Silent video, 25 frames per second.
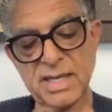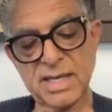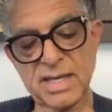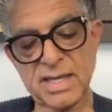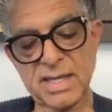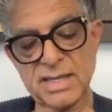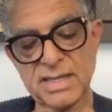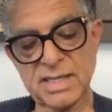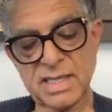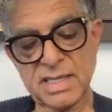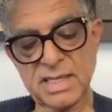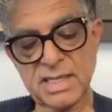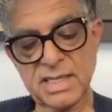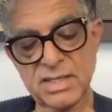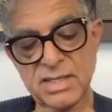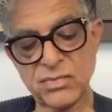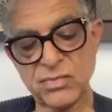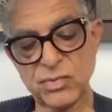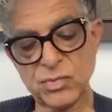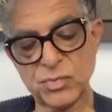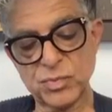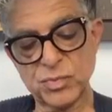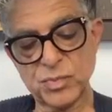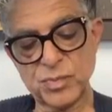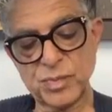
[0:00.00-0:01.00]
And then
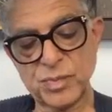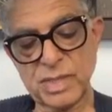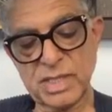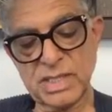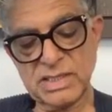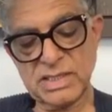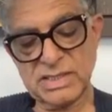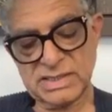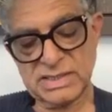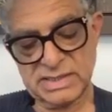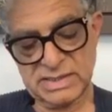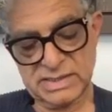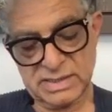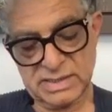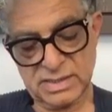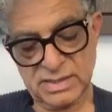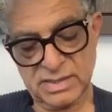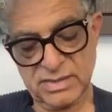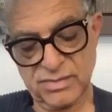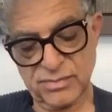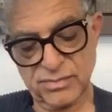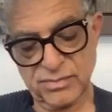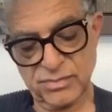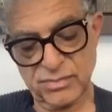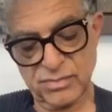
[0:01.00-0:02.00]
it repeats
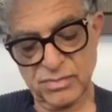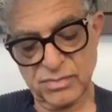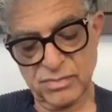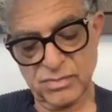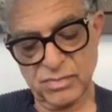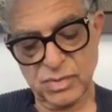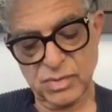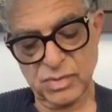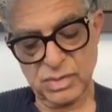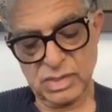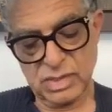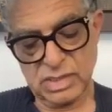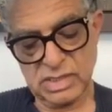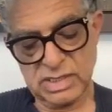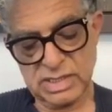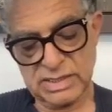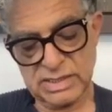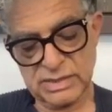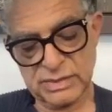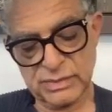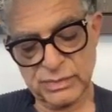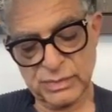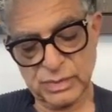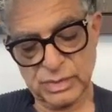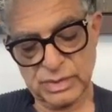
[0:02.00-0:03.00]
more or
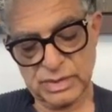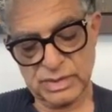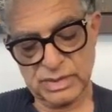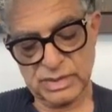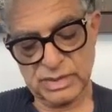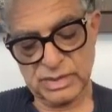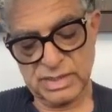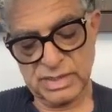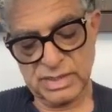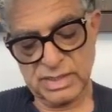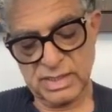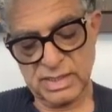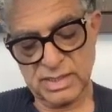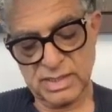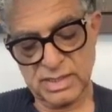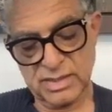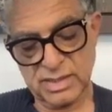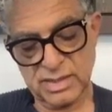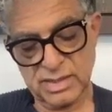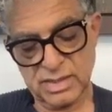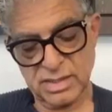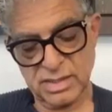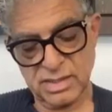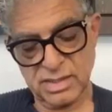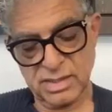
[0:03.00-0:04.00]
less what the
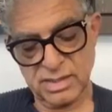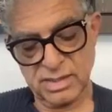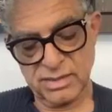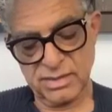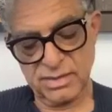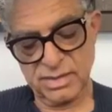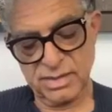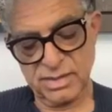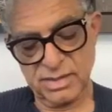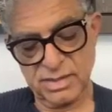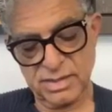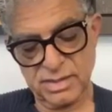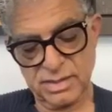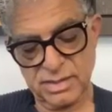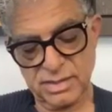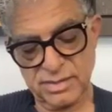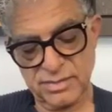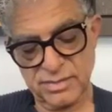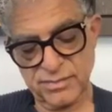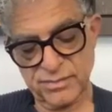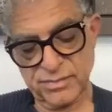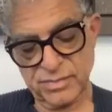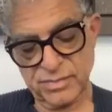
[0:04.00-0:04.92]
other